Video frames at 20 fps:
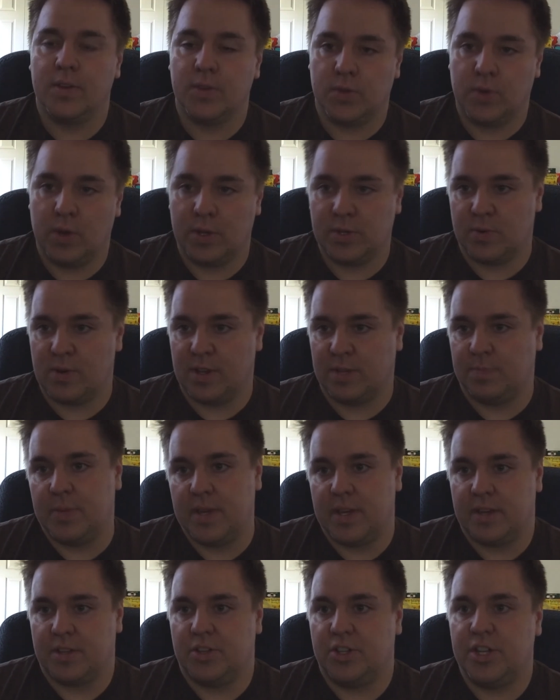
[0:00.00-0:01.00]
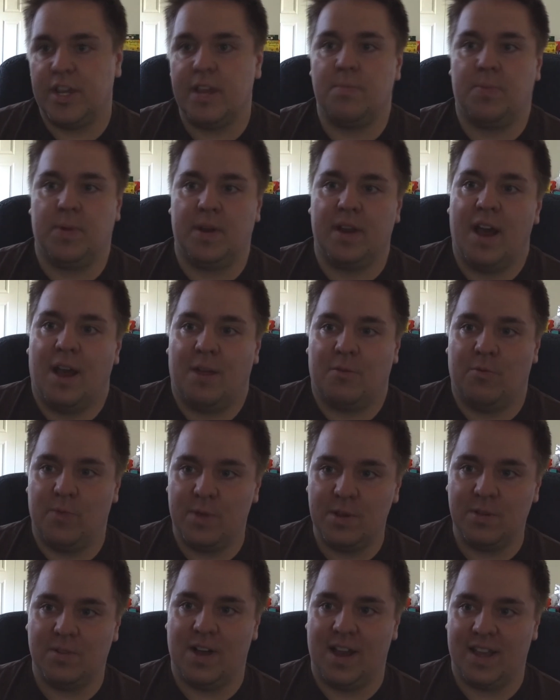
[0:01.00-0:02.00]
So Toys R Us, being cheap and not
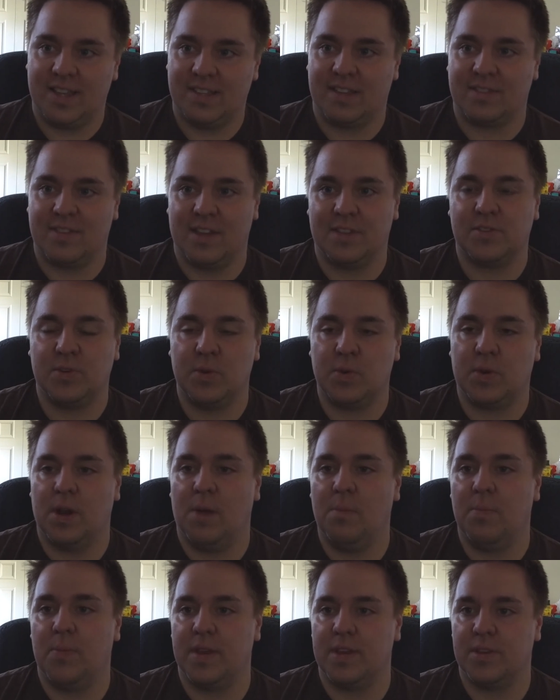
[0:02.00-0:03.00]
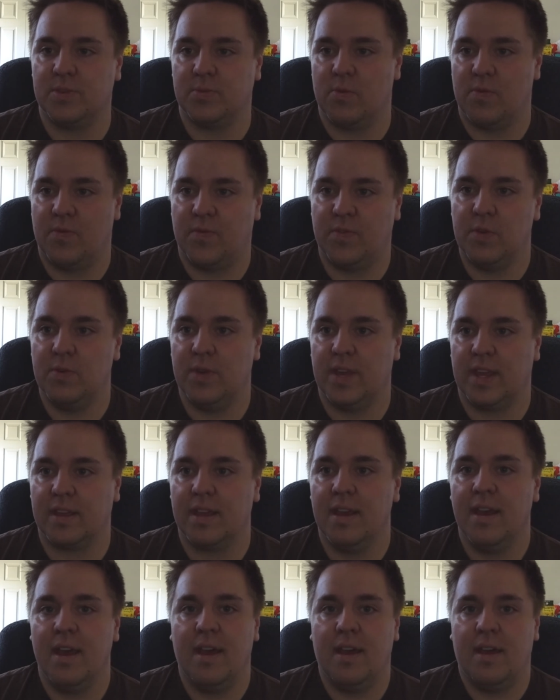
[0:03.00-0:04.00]
realizing that two companies were
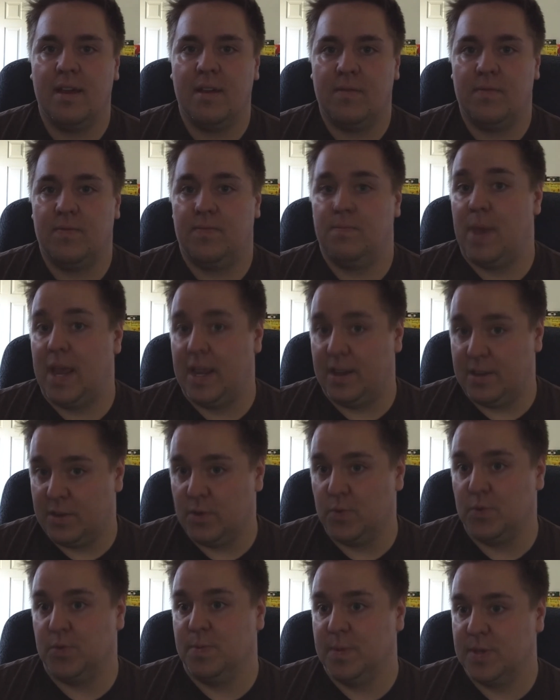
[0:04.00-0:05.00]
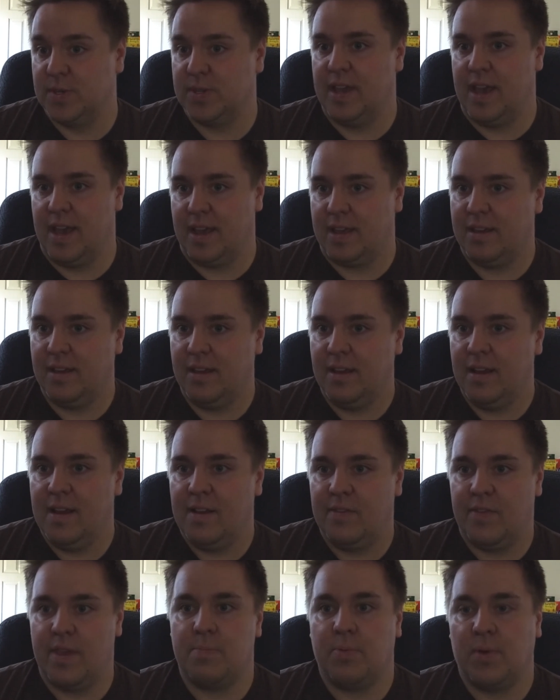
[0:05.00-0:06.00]
feuding, made a huge mistake.
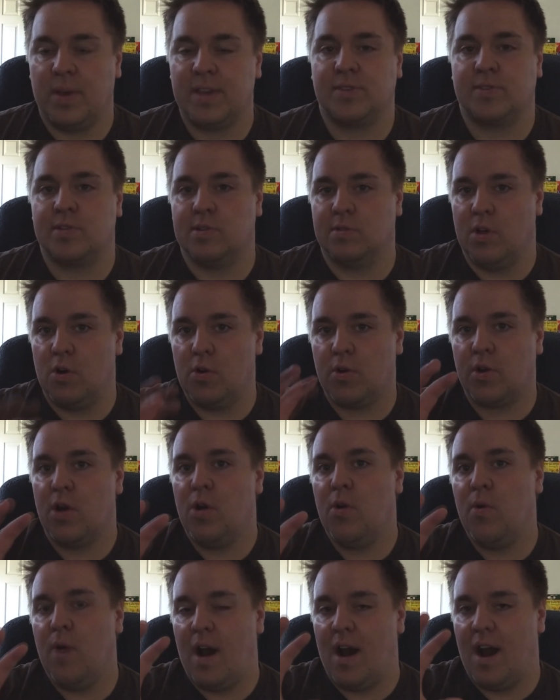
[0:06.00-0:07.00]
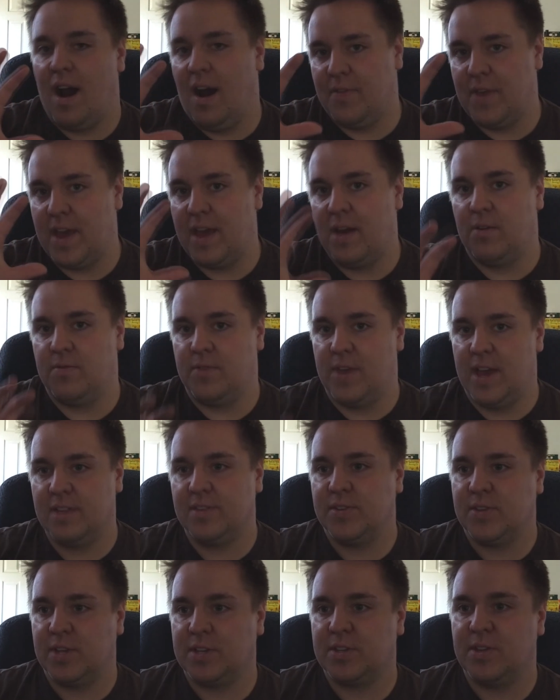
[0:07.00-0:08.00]
They placed the logo of the
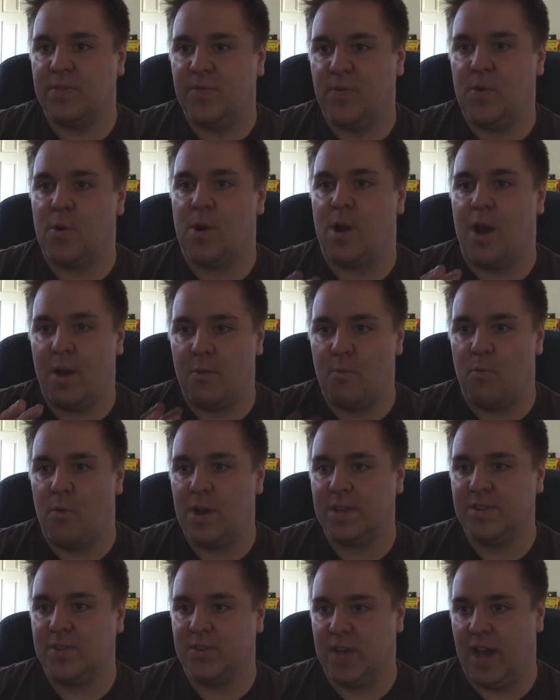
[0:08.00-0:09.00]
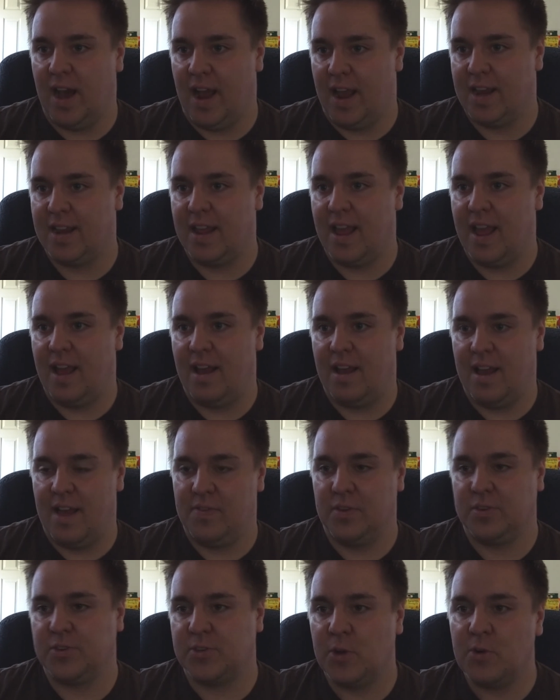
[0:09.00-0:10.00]
N64 on one side
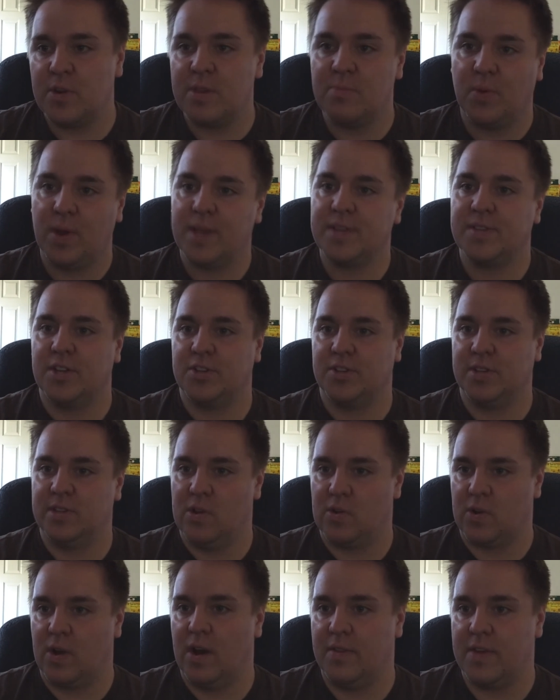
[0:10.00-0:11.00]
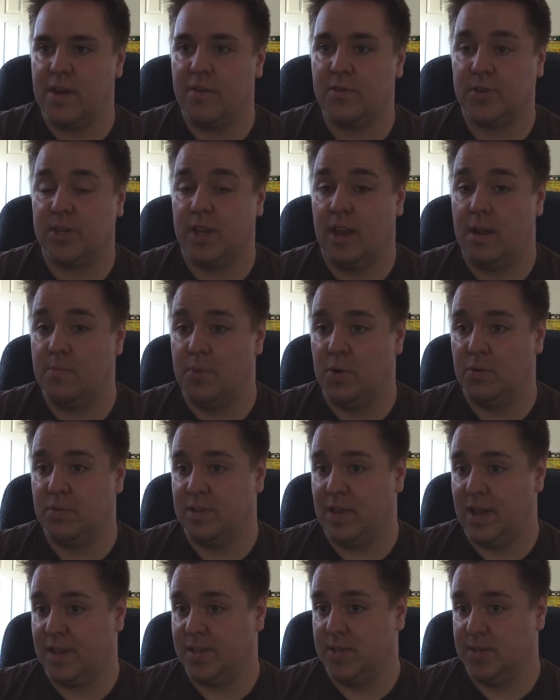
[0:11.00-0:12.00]
and the Sony PlayStation logo on the other side,
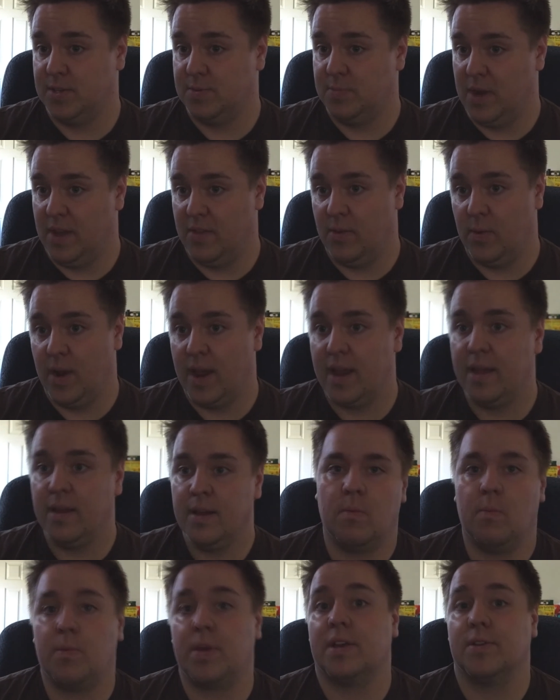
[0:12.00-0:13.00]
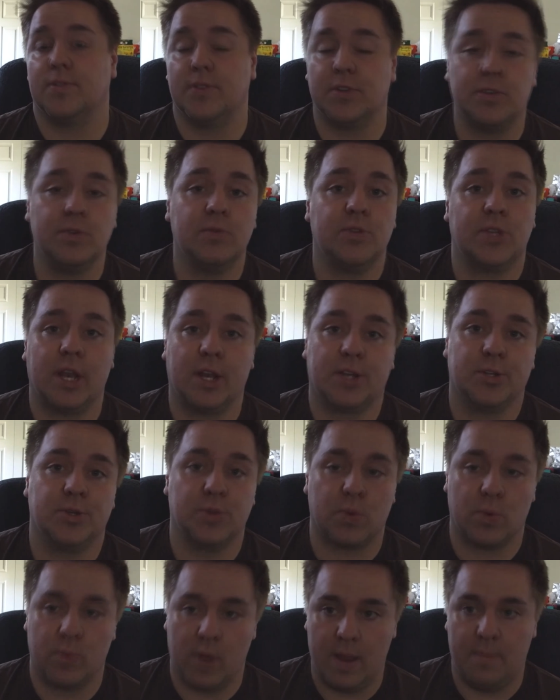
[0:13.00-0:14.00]
both licensed, by the way, because the two
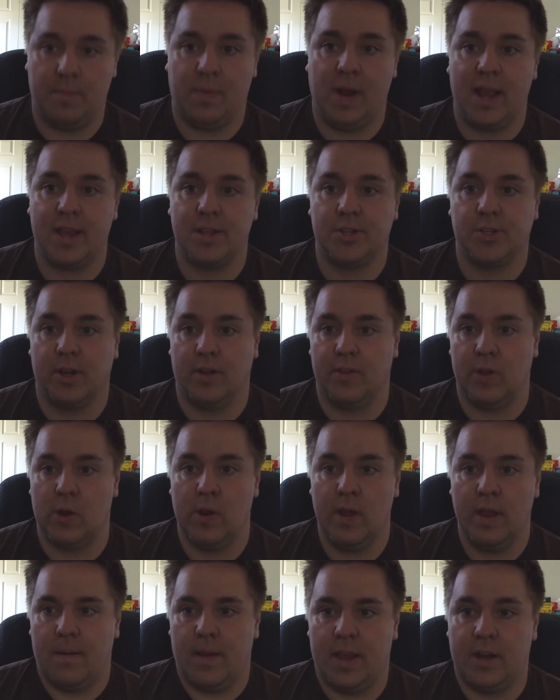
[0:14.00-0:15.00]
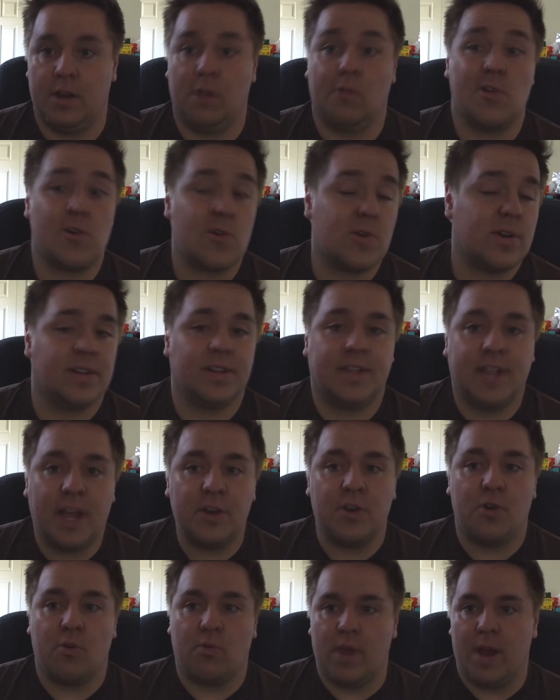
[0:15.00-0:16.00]
sections were right by each other. An alert
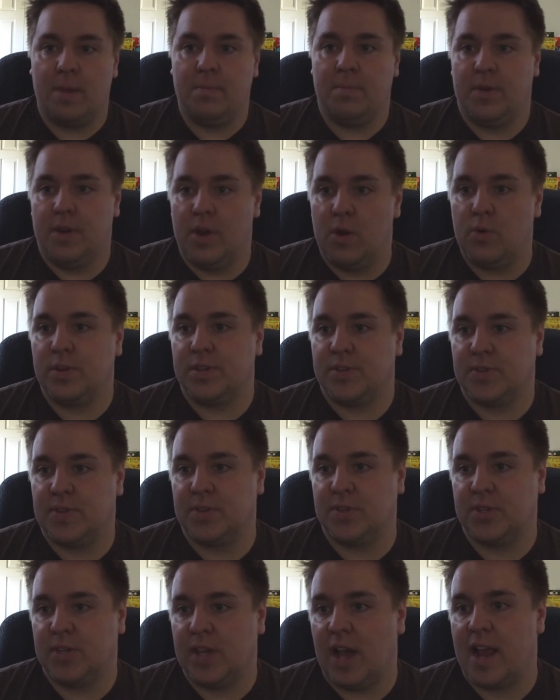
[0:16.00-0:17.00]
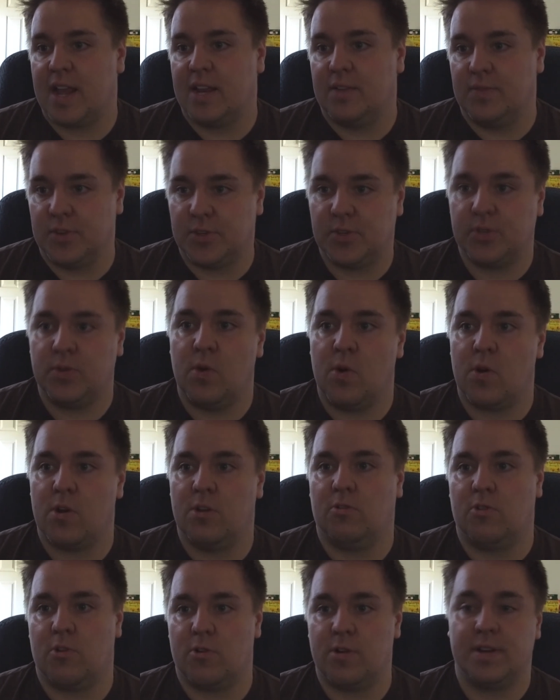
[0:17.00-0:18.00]
Nintendo rep noticed the sign in the store
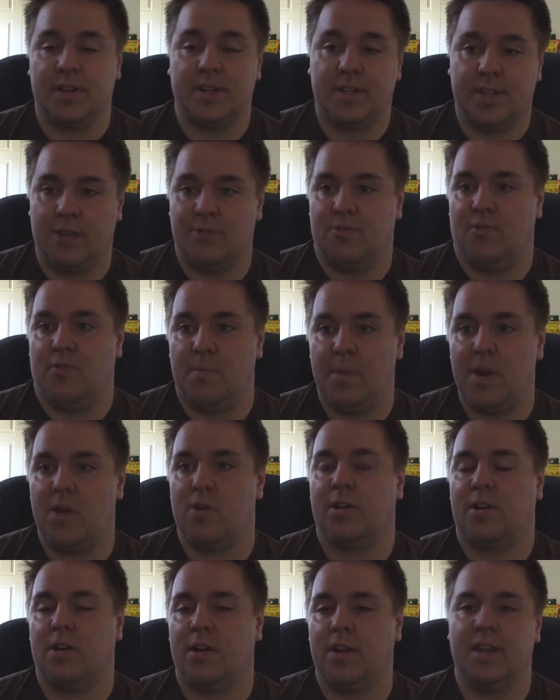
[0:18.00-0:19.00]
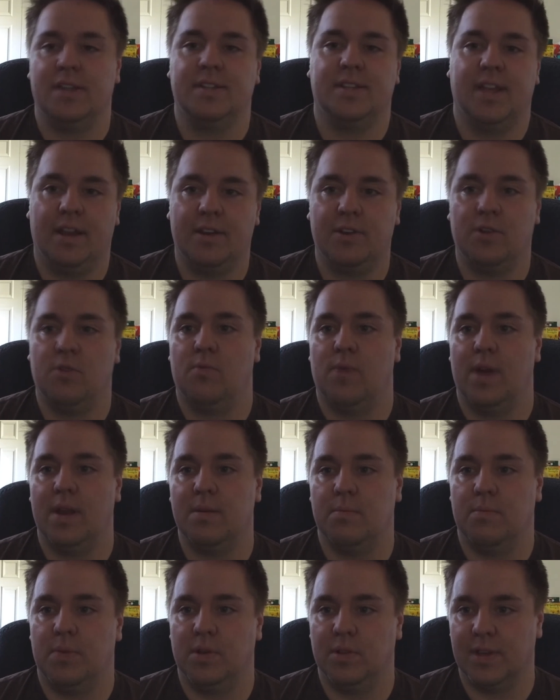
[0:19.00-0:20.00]
and alerted Nintendo of America. Nintendo
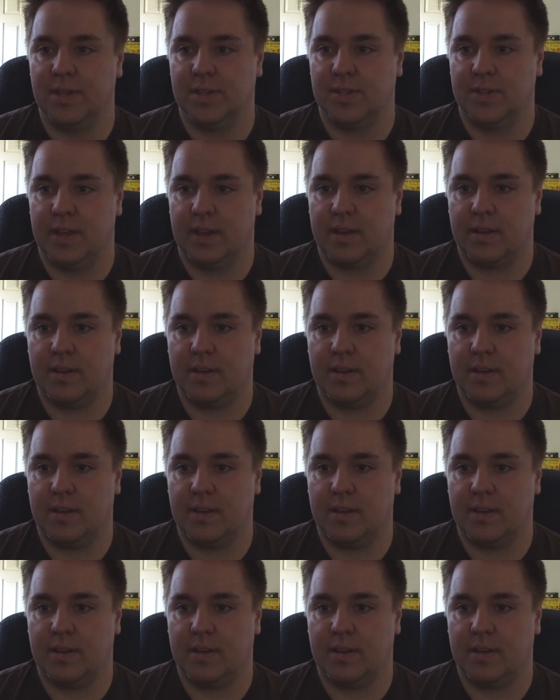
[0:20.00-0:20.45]
went ballistic.